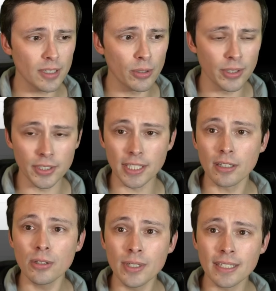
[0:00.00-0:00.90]
owners,
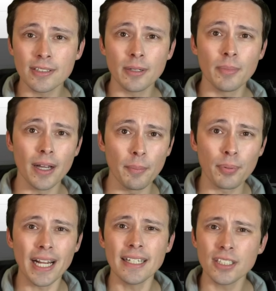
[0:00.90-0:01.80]
including some uh,
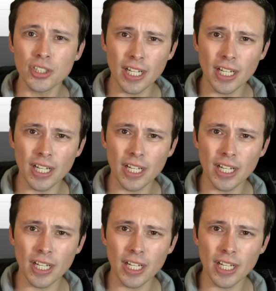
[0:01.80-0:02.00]
brightness